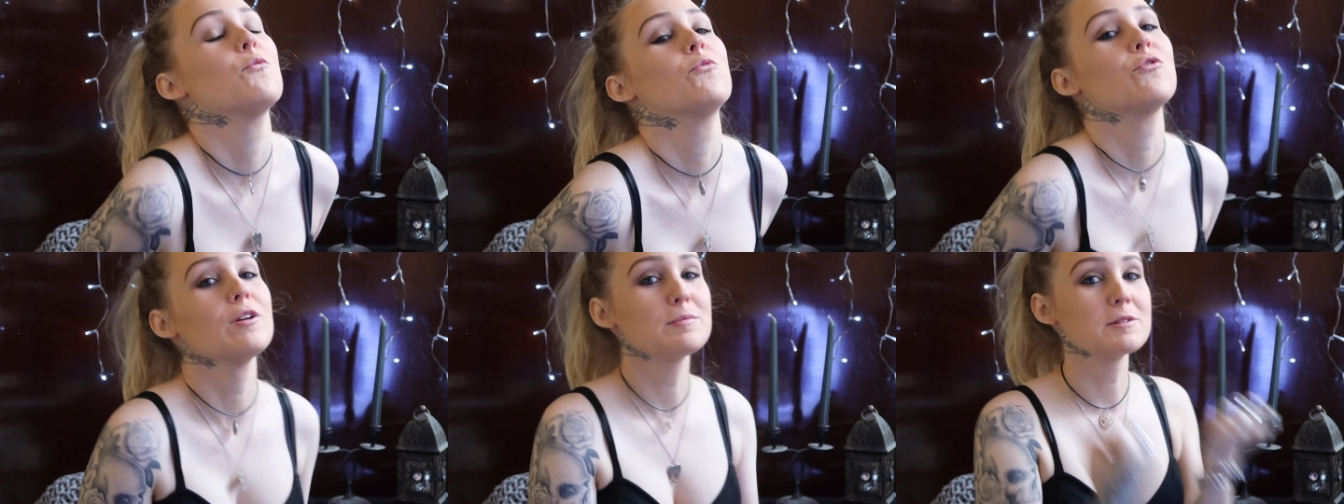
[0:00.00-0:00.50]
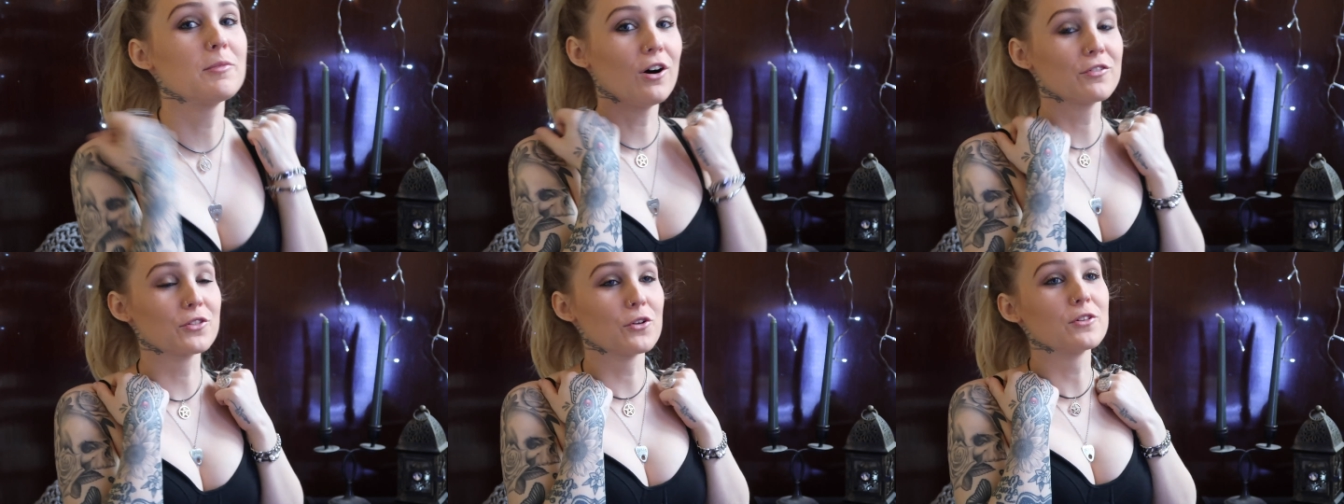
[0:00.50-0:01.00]
ripped him
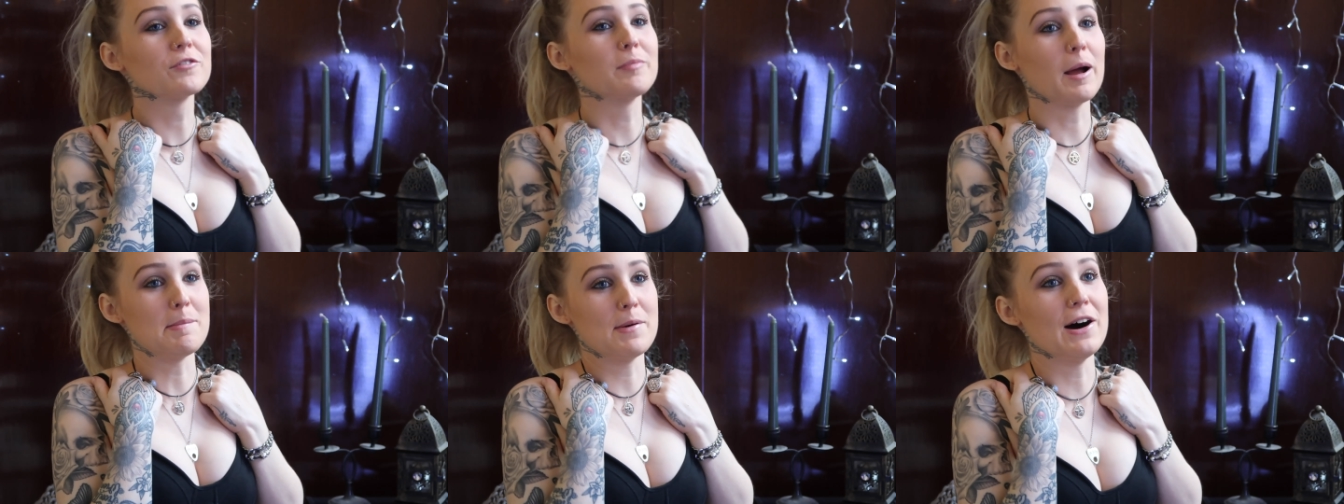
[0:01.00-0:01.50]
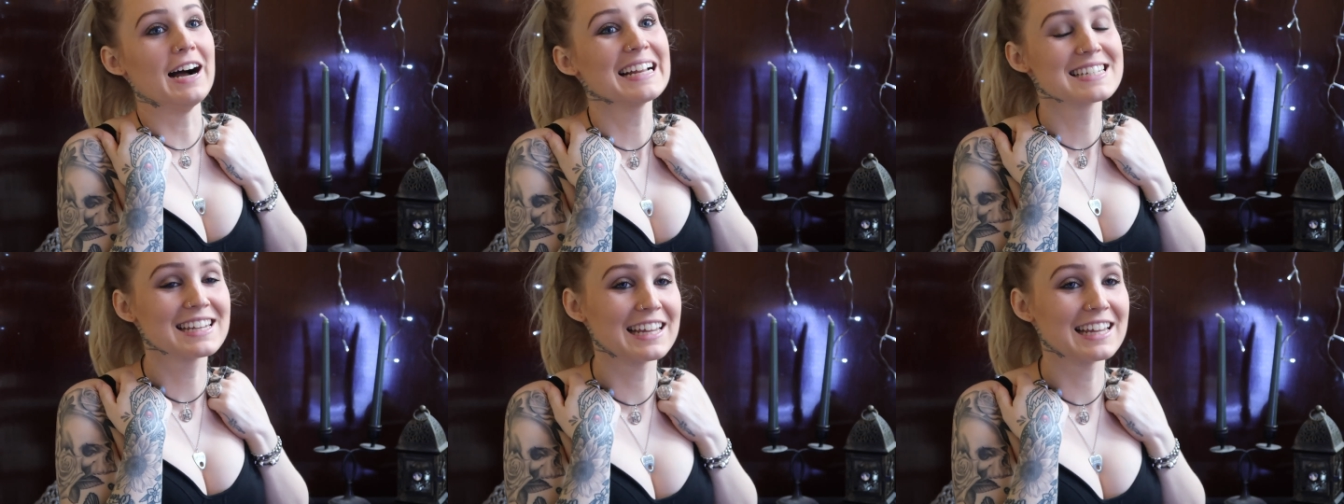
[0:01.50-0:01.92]
off with all of my might.